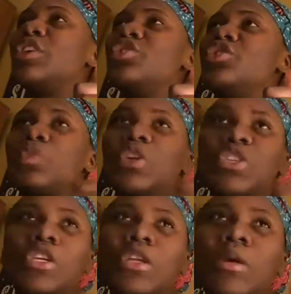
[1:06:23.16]
switch
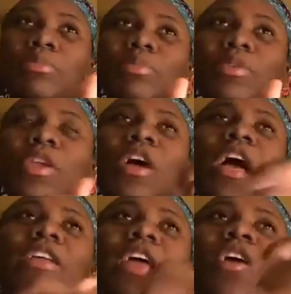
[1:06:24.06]
it up you know
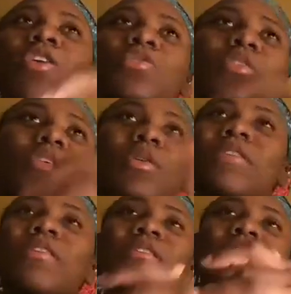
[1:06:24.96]
I, I go to the whole
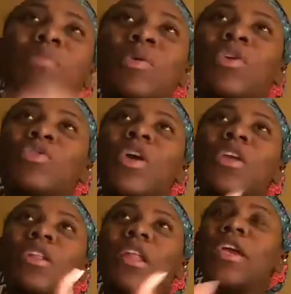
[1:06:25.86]
different spill of trying
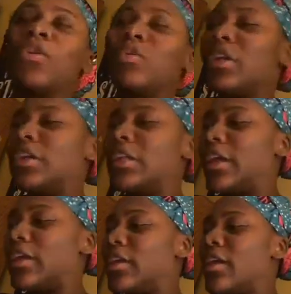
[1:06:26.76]
to like really
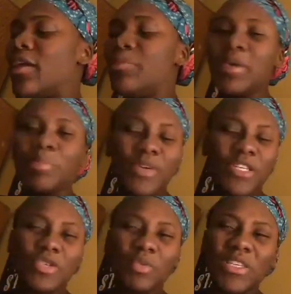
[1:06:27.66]
like be
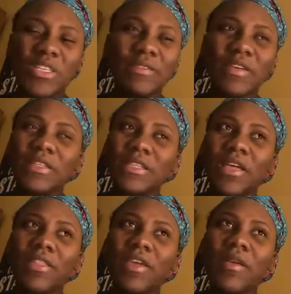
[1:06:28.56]
persuasive and tell
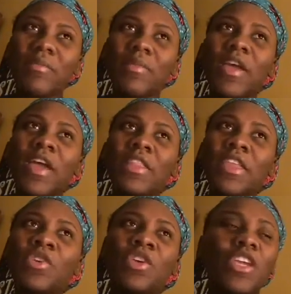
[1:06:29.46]
them that
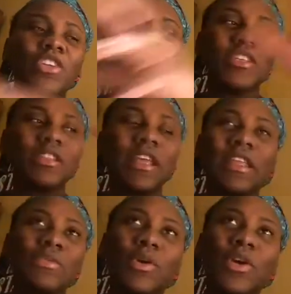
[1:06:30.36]
you can just like this
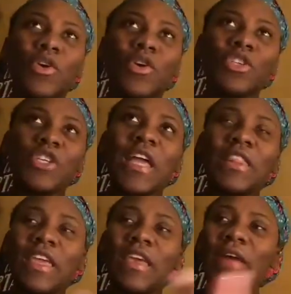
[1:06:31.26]
one girl she got the
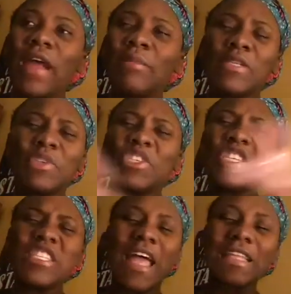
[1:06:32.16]
hair vitamins but she's
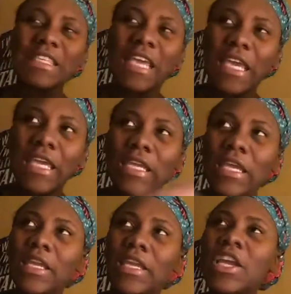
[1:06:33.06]
not taking
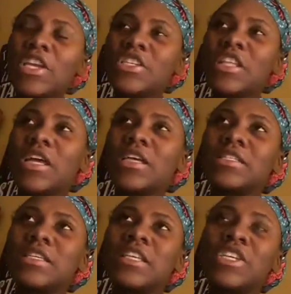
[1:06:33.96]
it she's not
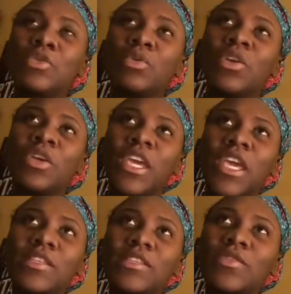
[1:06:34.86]
consistent she will never
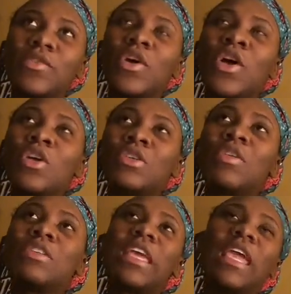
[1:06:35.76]
cancel so I
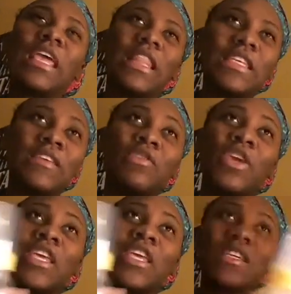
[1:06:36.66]
was like, hey, listen, if you
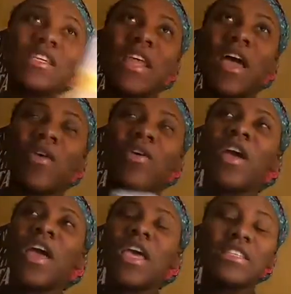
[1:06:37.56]
cancel now,
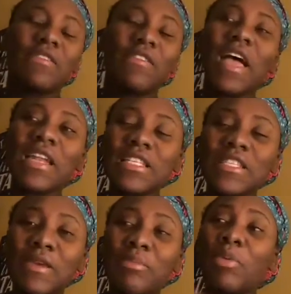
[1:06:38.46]
it's a fifty dollars
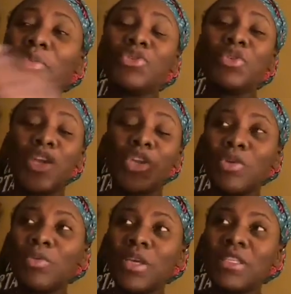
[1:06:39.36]
fee. But what you can
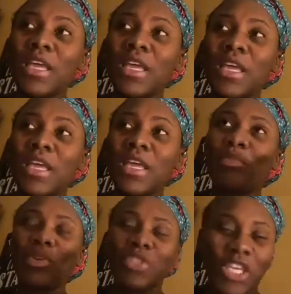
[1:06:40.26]
do is I kind of push
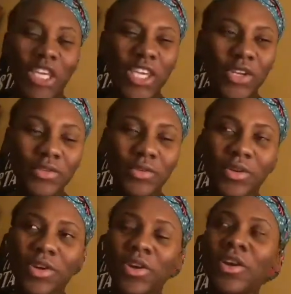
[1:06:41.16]
the keto to
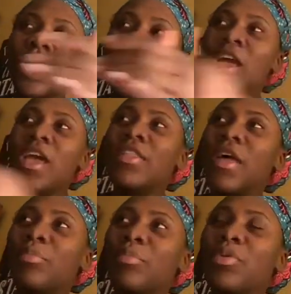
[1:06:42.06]
her, and I
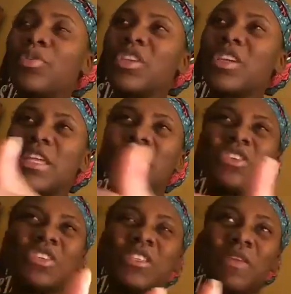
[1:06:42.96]
push because I know
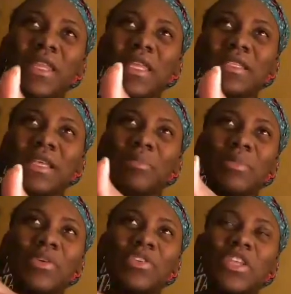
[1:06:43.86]
she's fitness. I
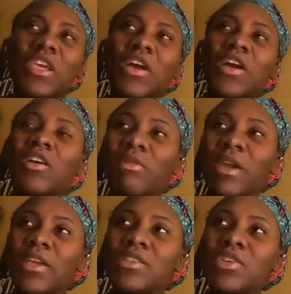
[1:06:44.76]
push the um,
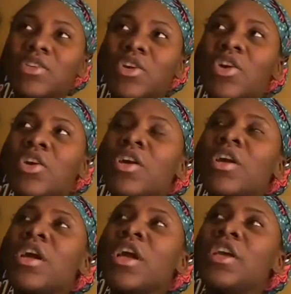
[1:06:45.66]
greens to her,
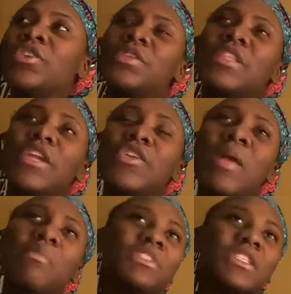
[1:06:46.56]
and she was like, "No, I'm
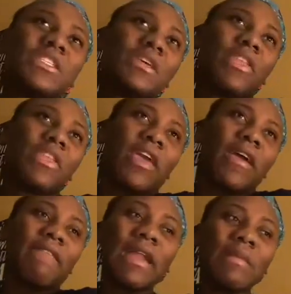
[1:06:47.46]
gonna just stick with the hair
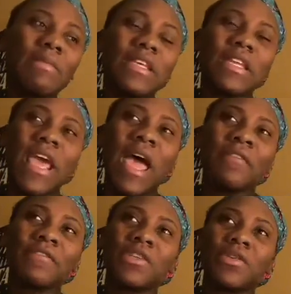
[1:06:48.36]
vitamins." And then
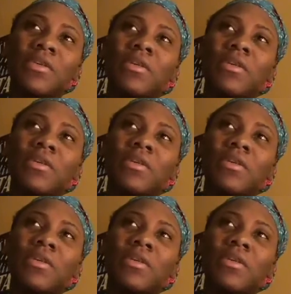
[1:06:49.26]
after